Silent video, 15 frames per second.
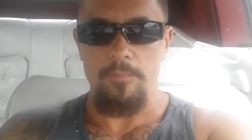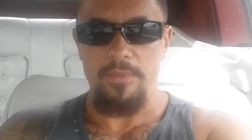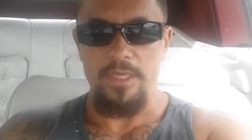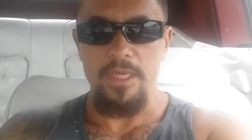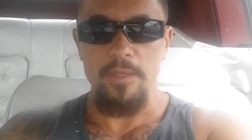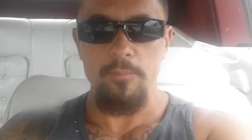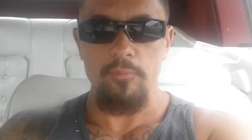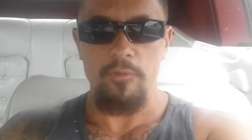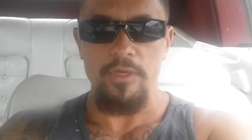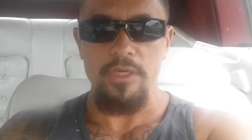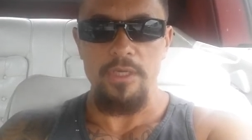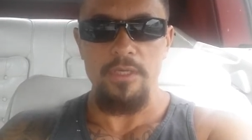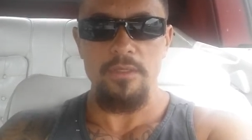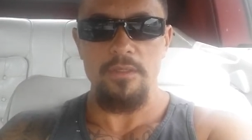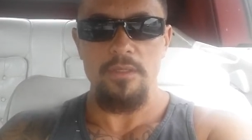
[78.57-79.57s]

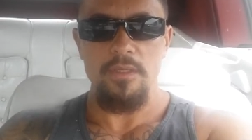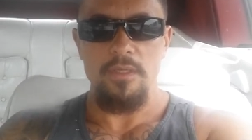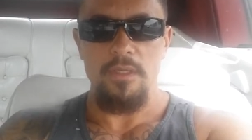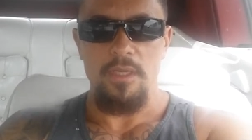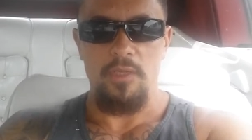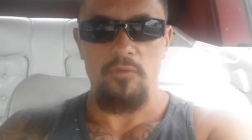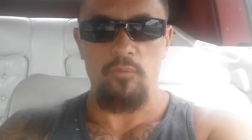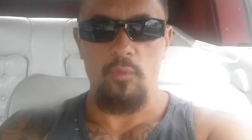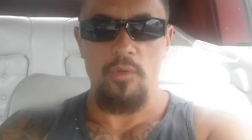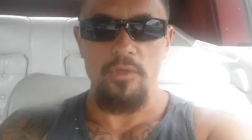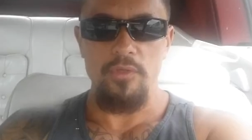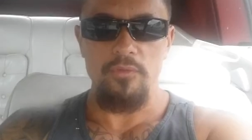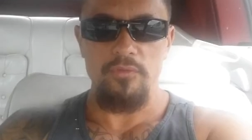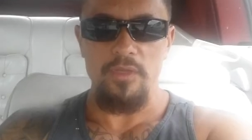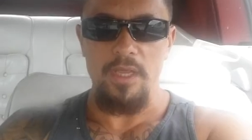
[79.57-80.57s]
Inbreeding is where
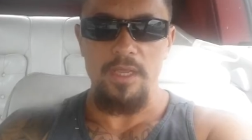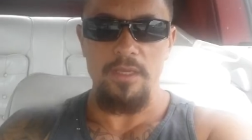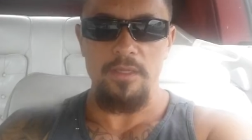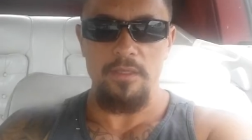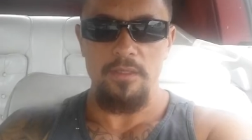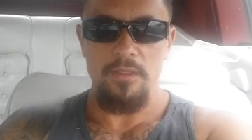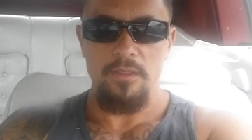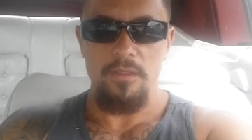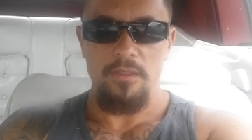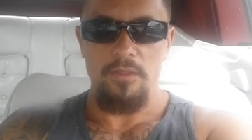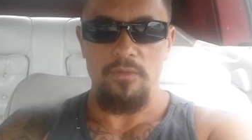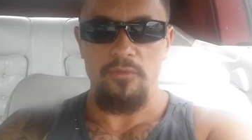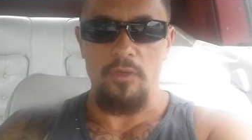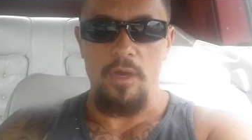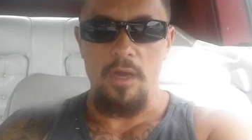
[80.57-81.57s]
you take
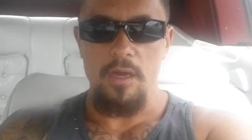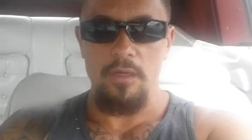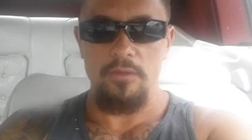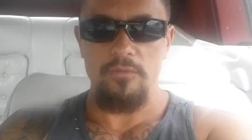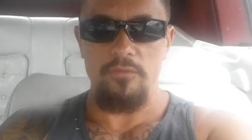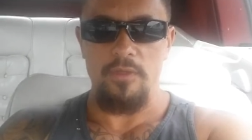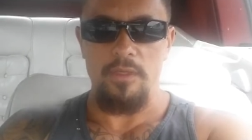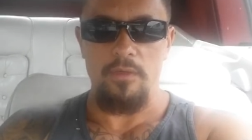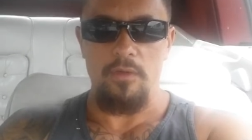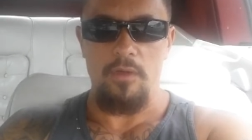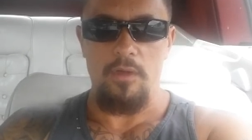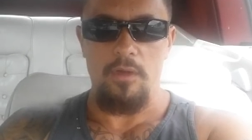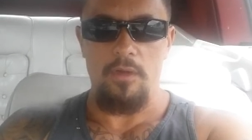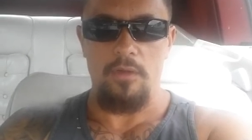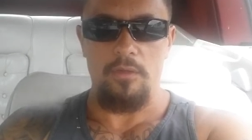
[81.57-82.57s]
dogs that
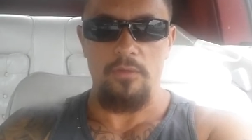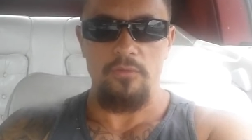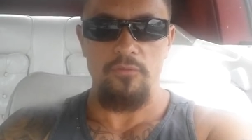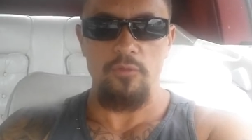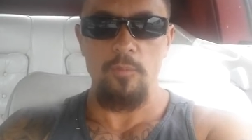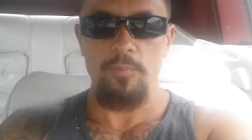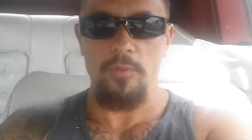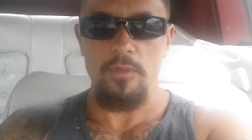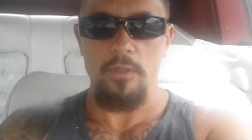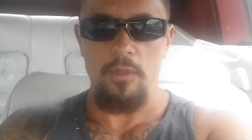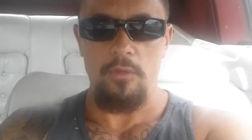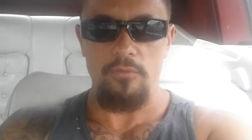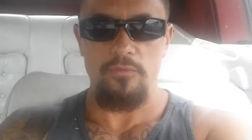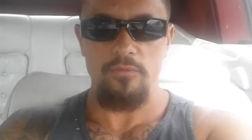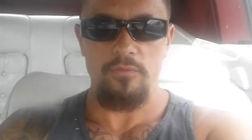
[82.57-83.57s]
are super
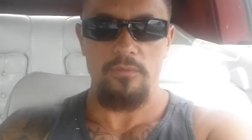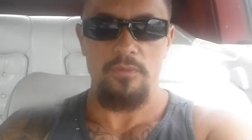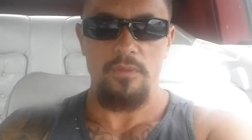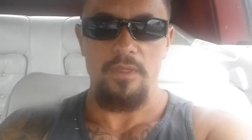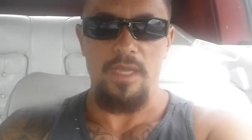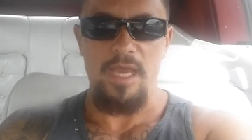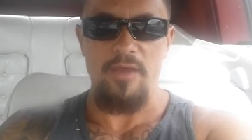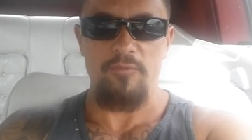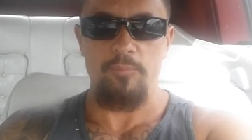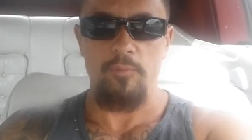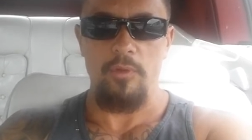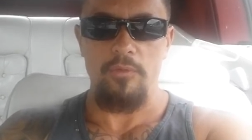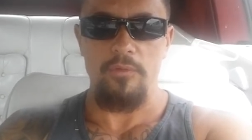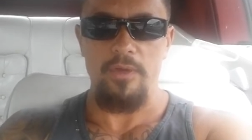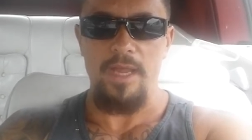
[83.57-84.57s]
close, half
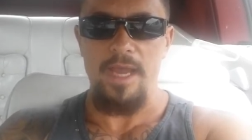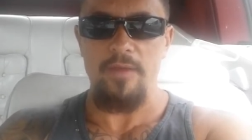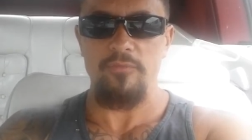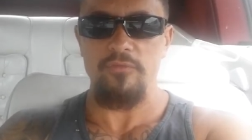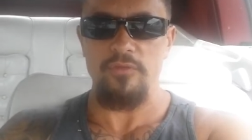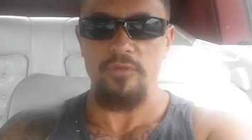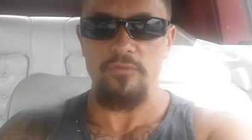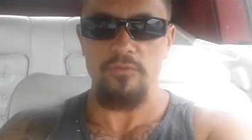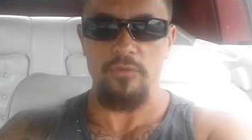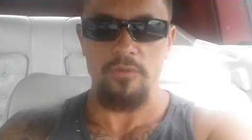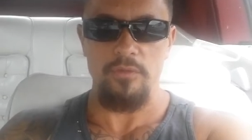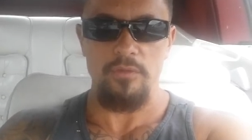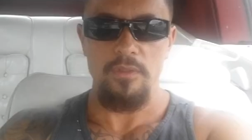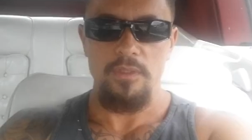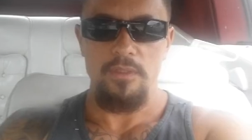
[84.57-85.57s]
brother, half
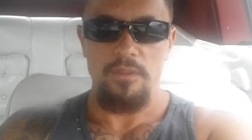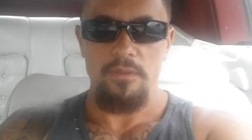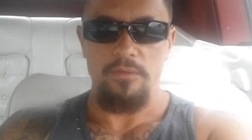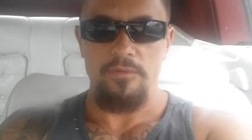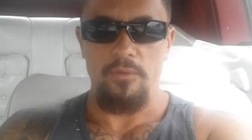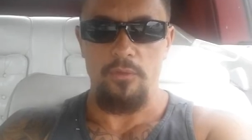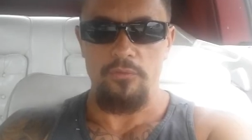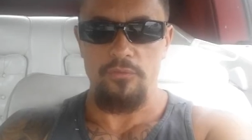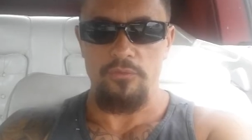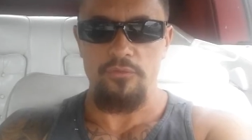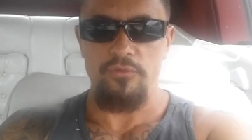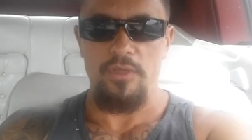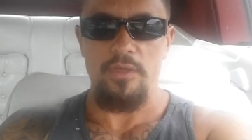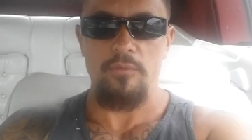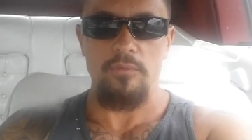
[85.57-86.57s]
sister. Those are
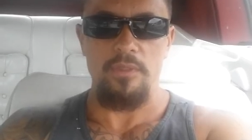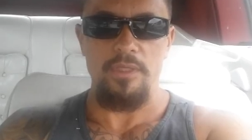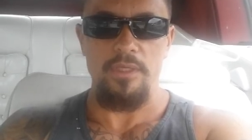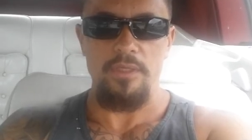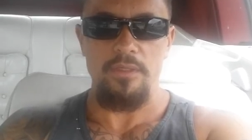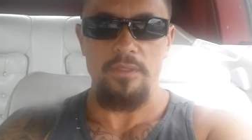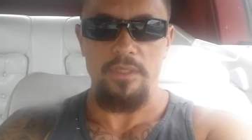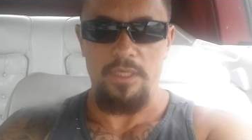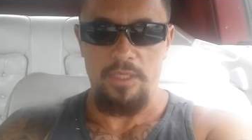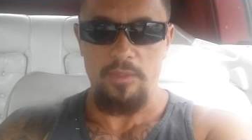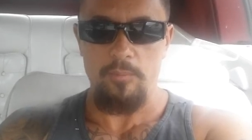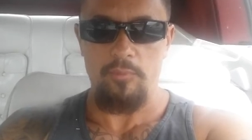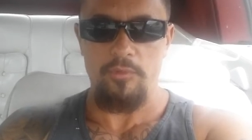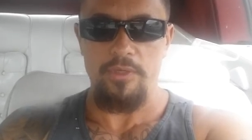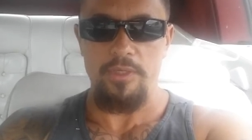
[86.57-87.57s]
generally
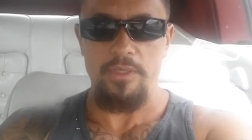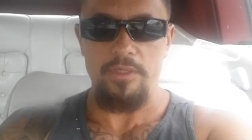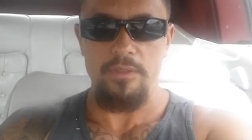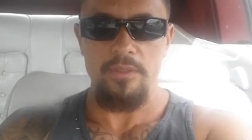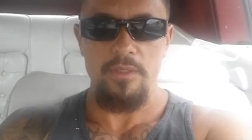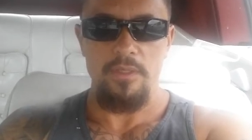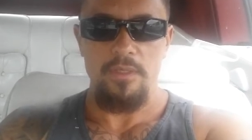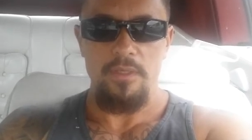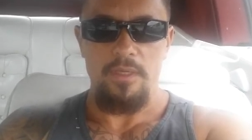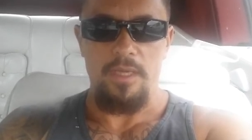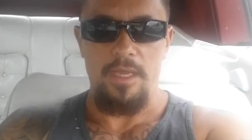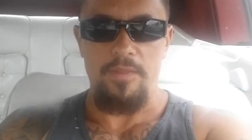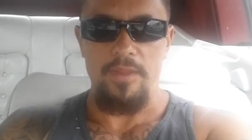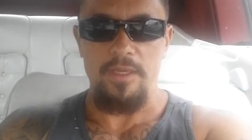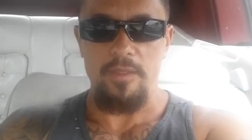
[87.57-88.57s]
inbreeding,
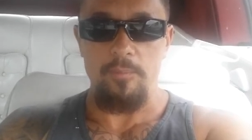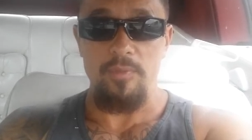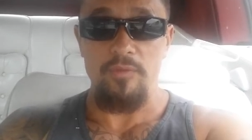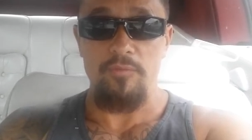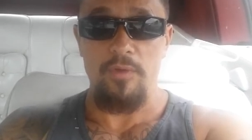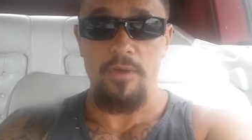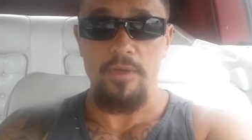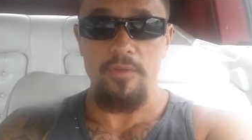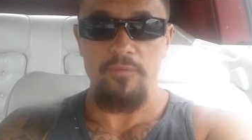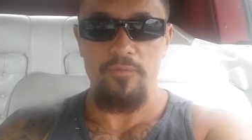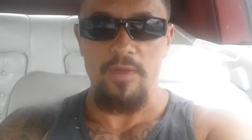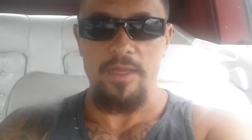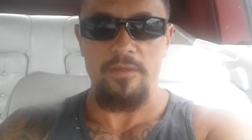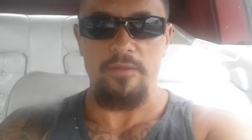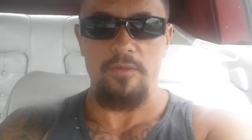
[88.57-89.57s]
and they can be very
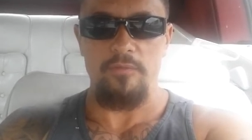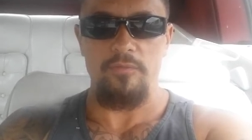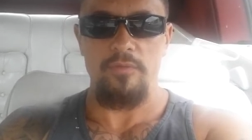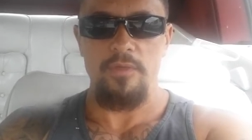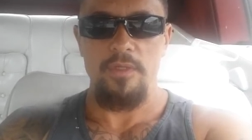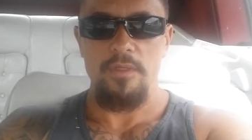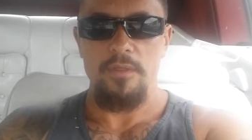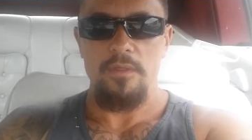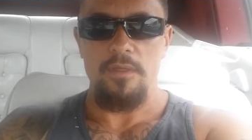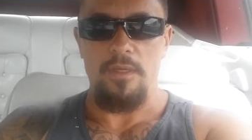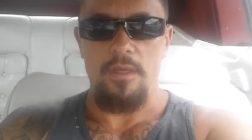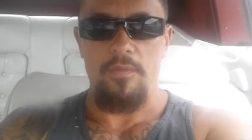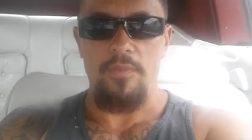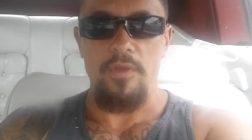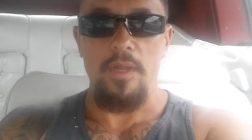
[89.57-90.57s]
effective.
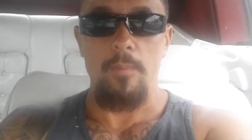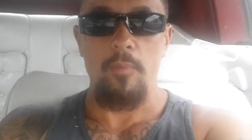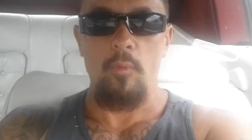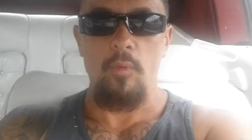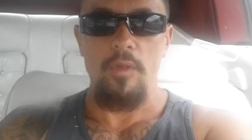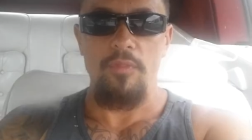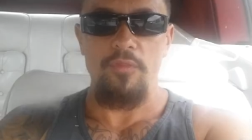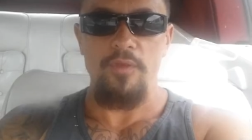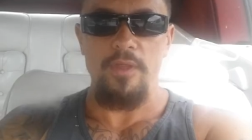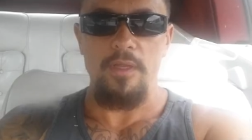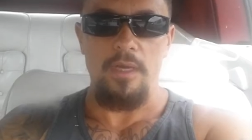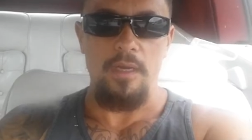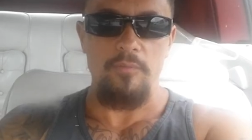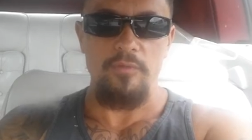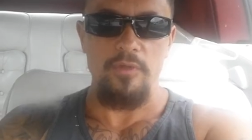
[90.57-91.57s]
The number one
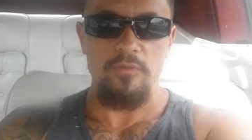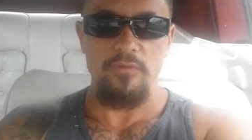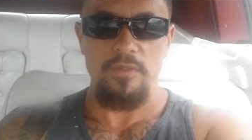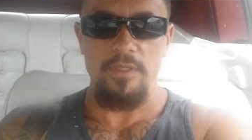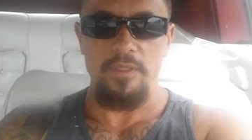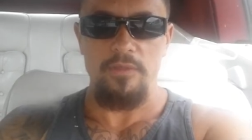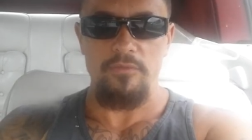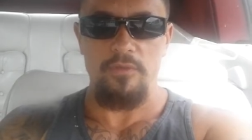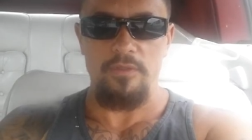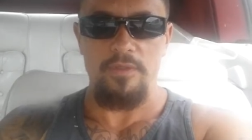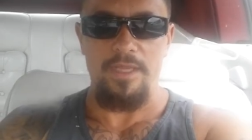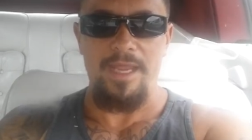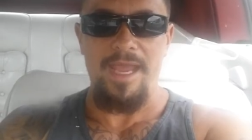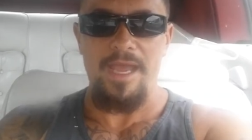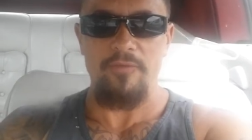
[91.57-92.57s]
thing, obviously, is that
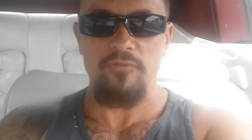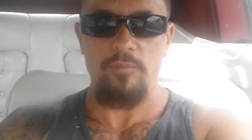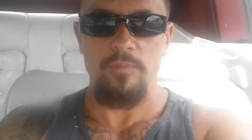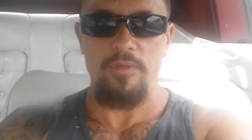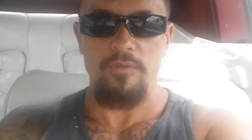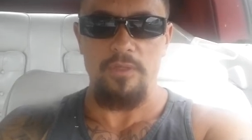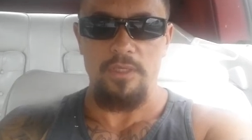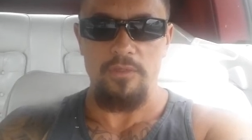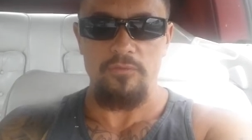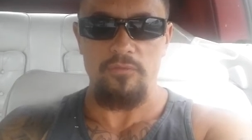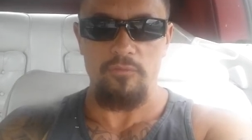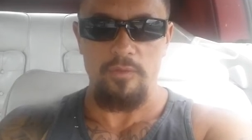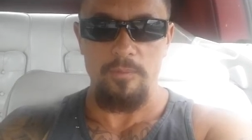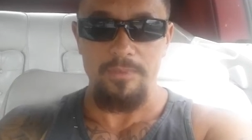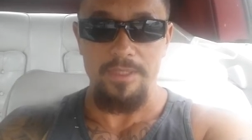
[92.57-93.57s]
they have to be
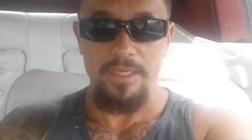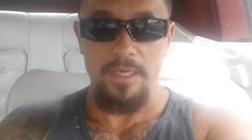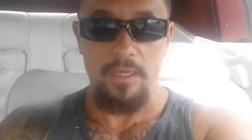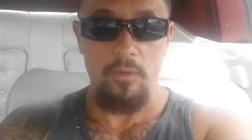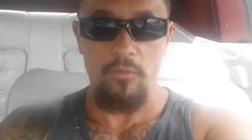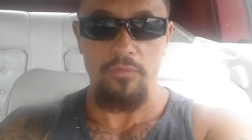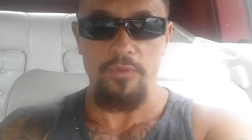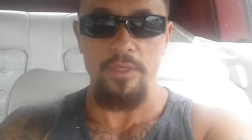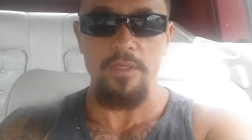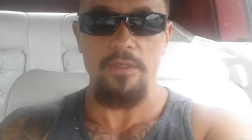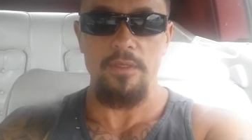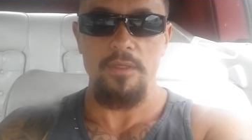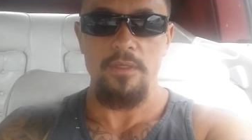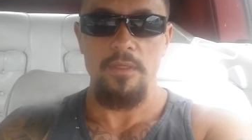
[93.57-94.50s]
extremely healthy,